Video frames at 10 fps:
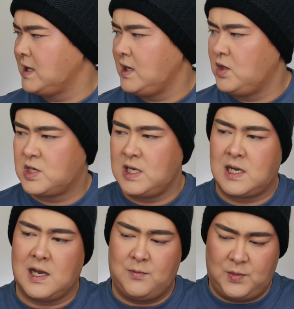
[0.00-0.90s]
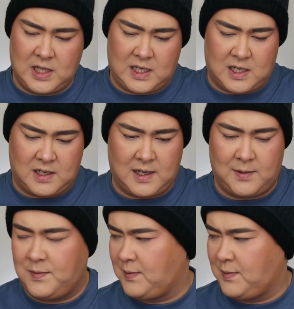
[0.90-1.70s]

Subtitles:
they usually come with like a